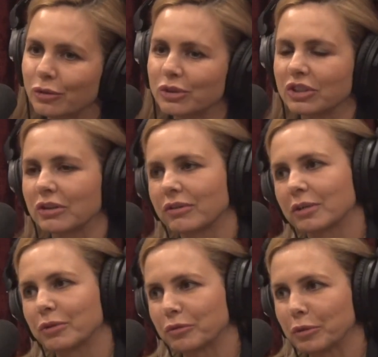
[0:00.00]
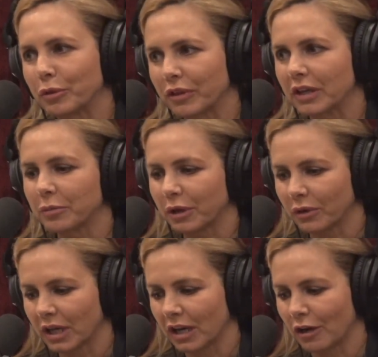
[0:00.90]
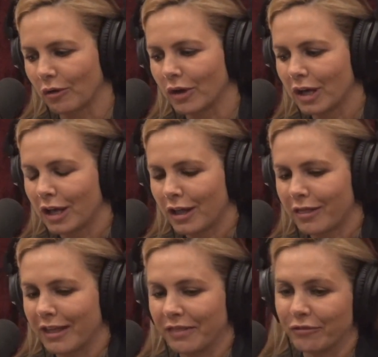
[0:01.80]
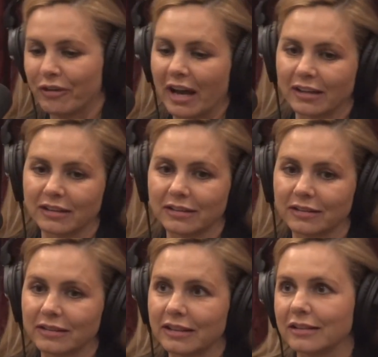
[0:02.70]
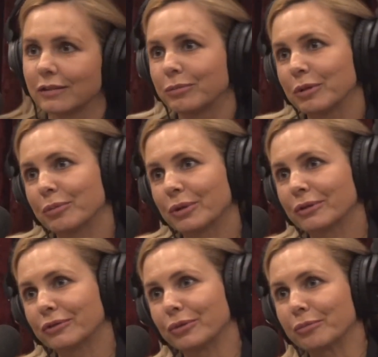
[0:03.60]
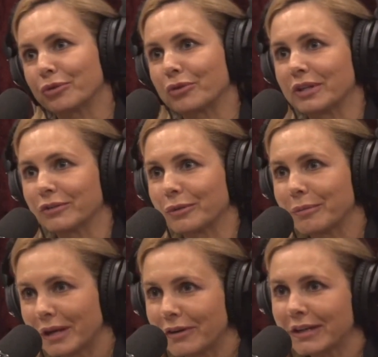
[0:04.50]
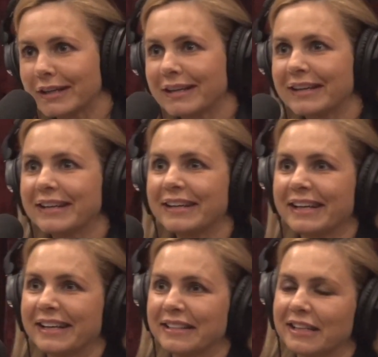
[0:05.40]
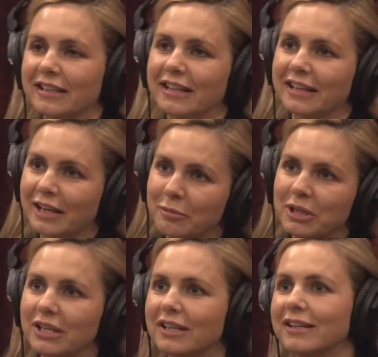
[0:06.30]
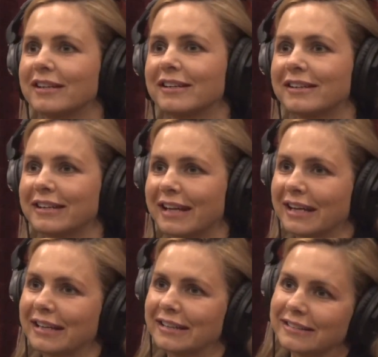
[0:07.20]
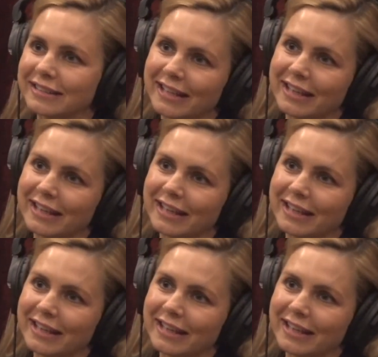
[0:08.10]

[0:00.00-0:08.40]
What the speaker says: which I don't think most people think about, how then the violence leads people to immigrate to America, and then they come here, and,